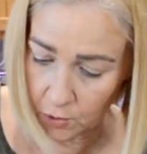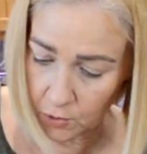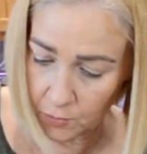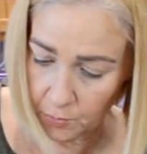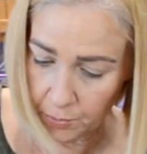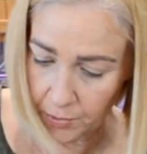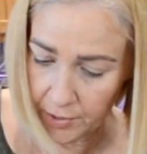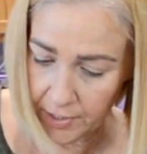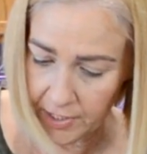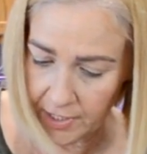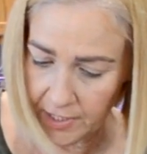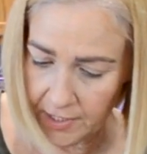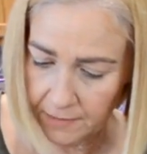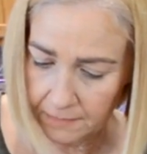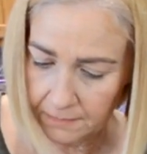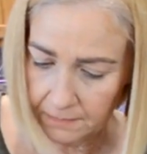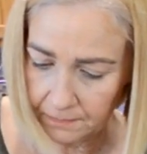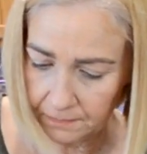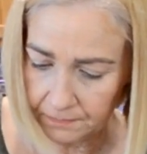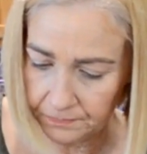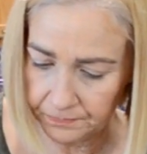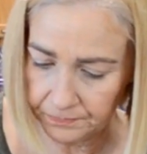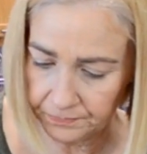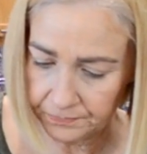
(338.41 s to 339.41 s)
pretty
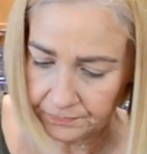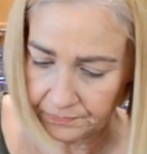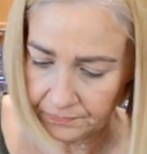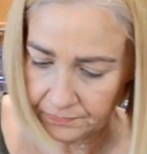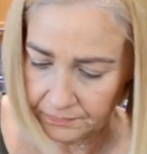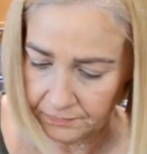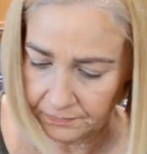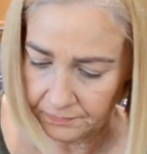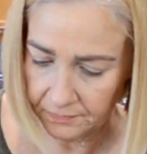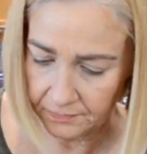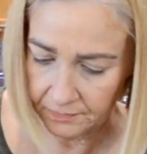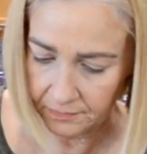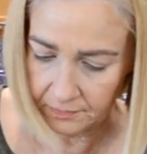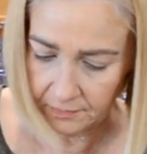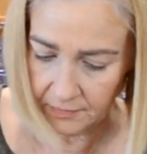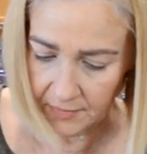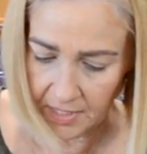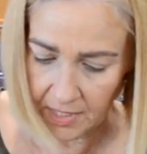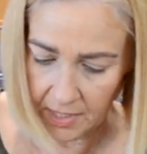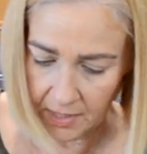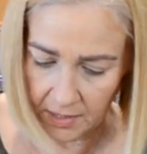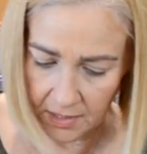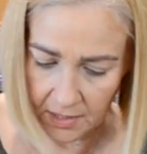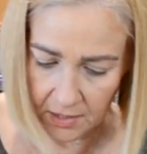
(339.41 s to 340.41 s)

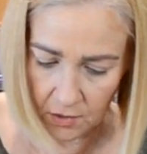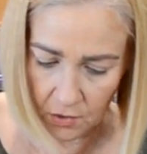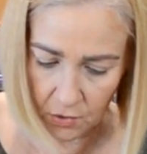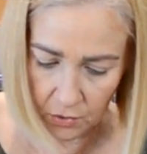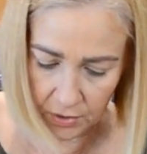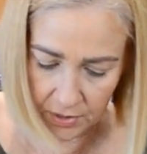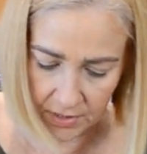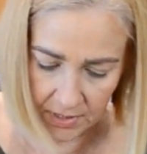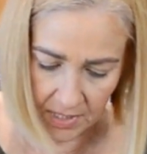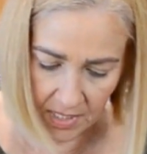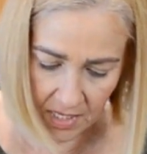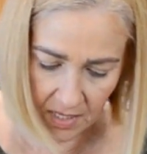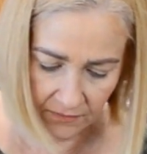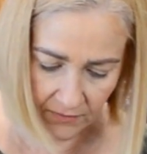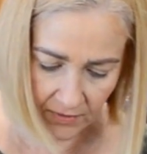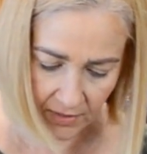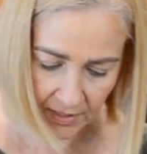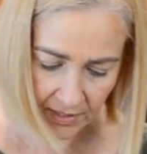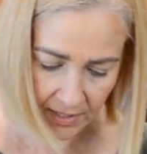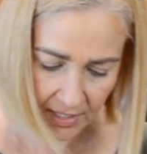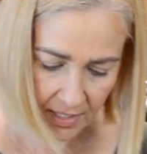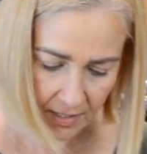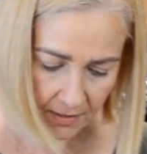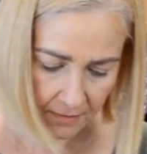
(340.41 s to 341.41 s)
and it cooks
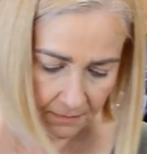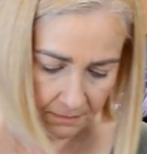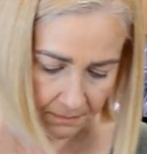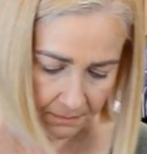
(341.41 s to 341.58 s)
evenly.